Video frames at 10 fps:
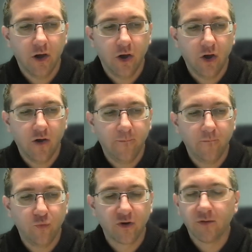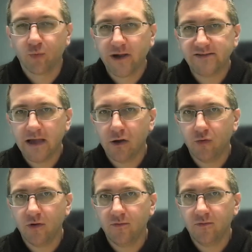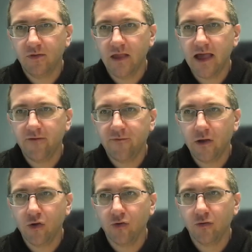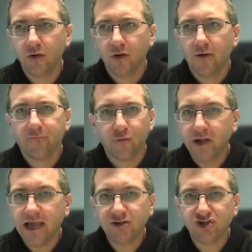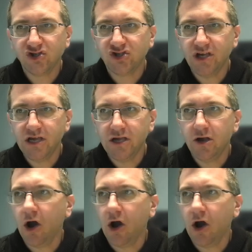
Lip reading: We're going to break down NFL free agency.